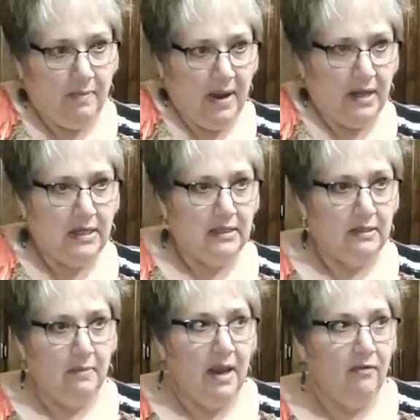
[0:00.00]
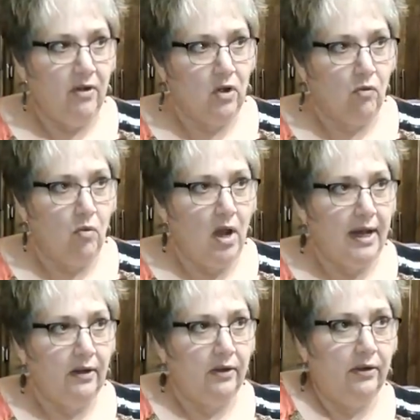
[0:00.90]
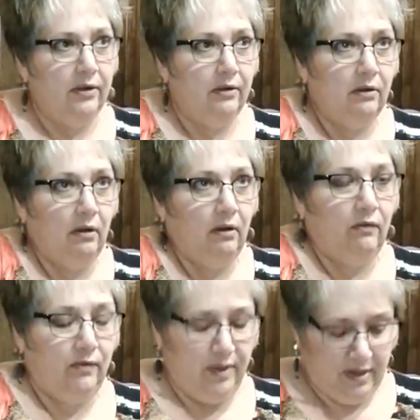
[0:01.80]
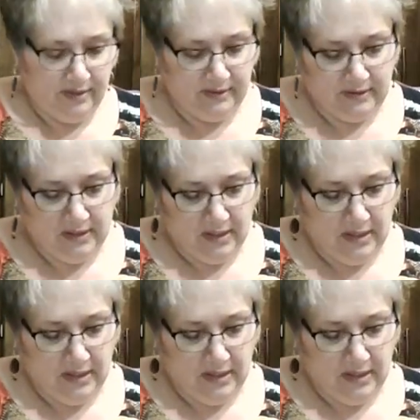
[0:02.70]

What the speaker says: maybe I need some heavier wire for this,